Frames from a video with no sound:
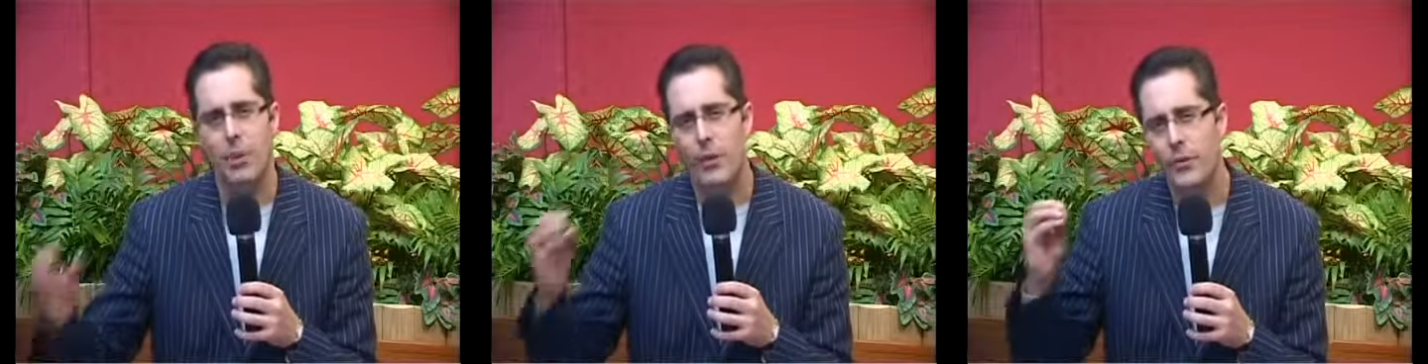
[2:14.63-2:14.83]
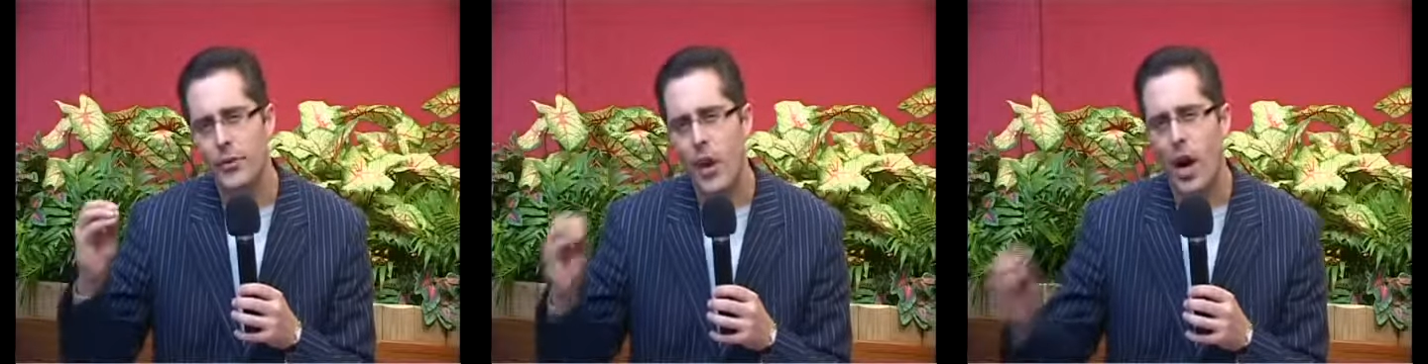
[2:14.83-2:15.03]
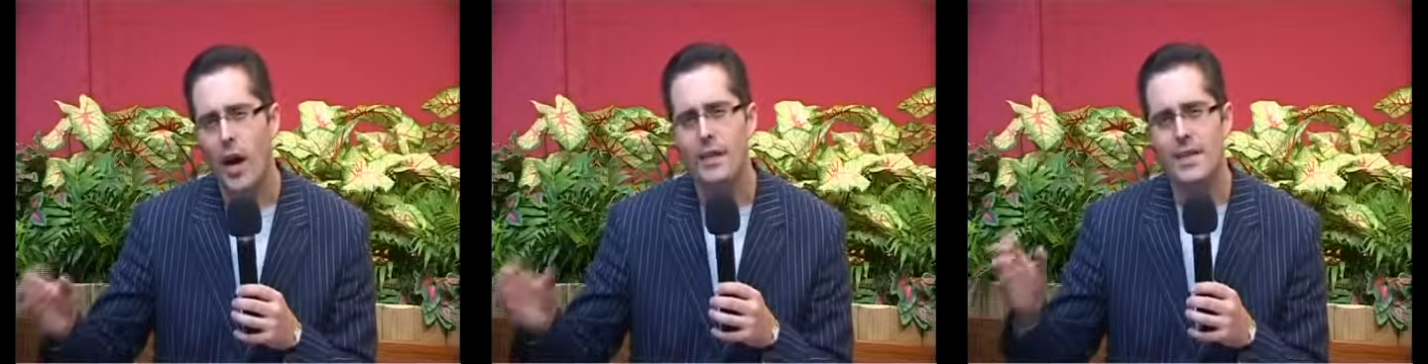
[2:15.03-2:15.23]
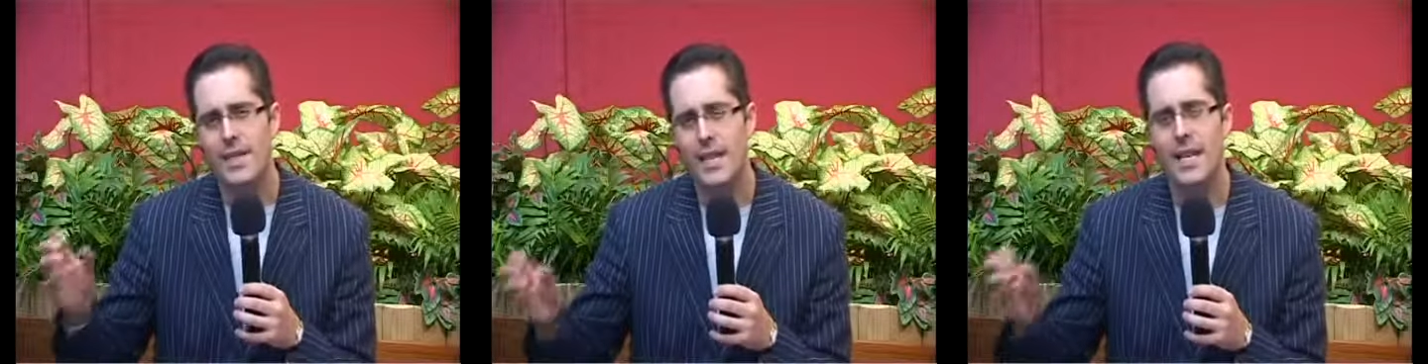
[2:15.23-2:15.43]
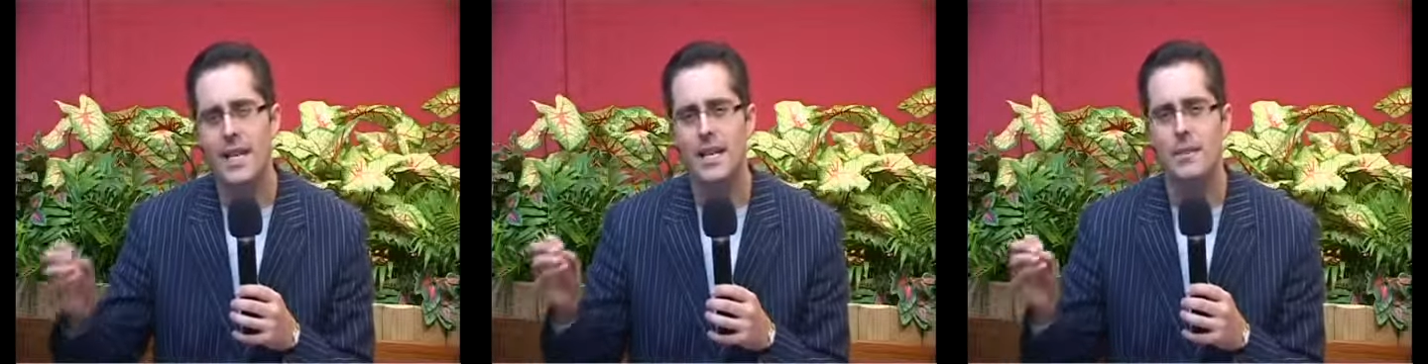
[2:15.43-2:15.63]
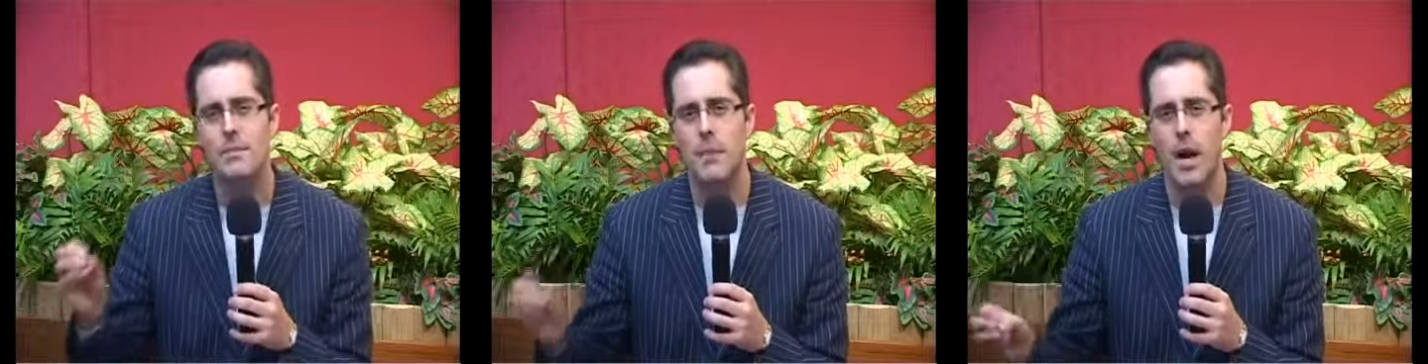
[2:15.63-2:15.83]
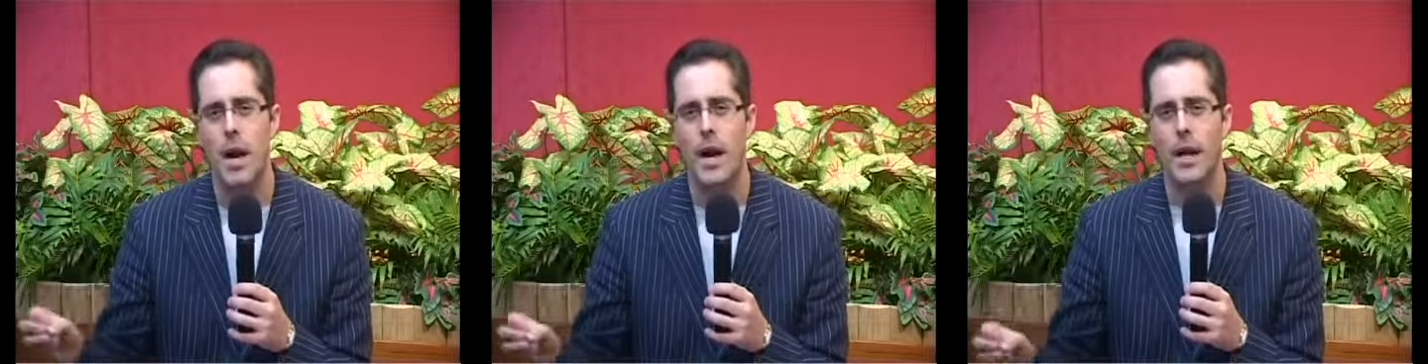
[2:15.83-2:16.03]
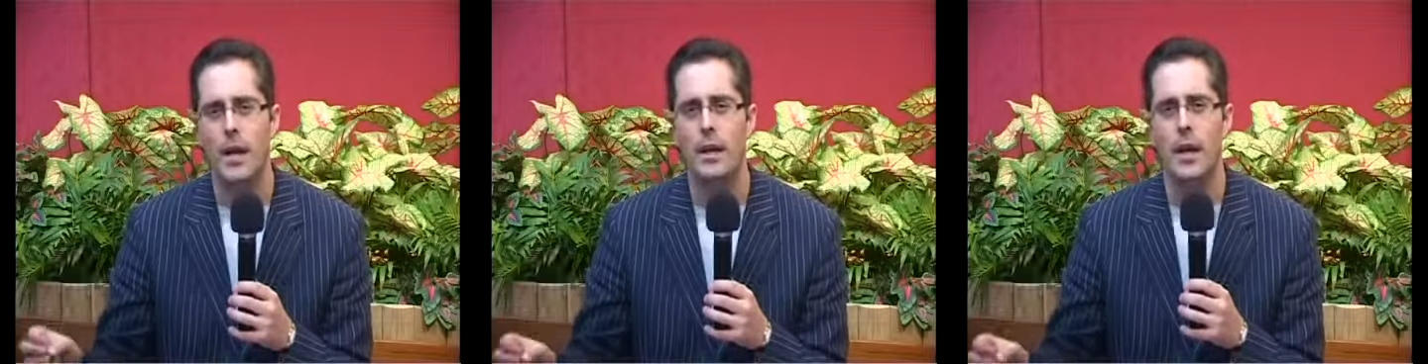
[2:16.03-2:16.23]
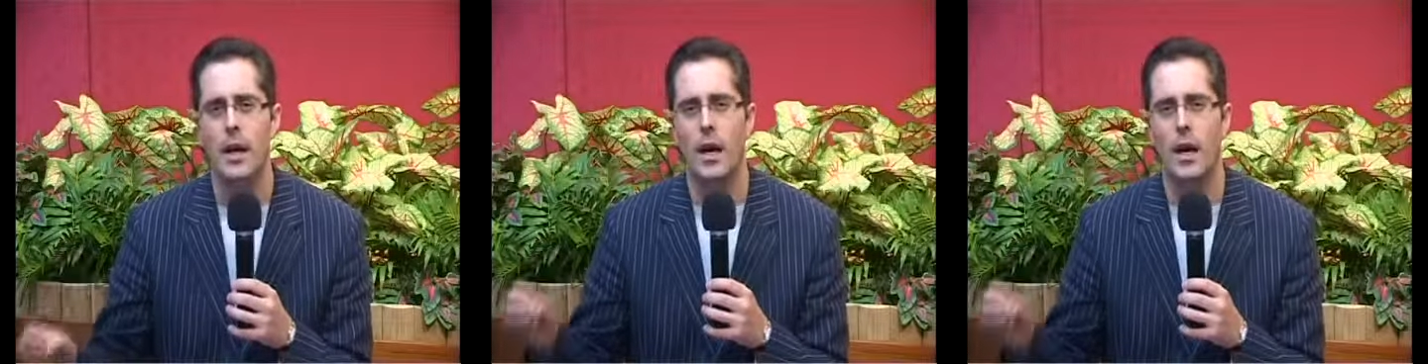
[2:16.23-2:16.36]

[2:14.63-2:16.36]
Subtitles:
put thoughts in his mind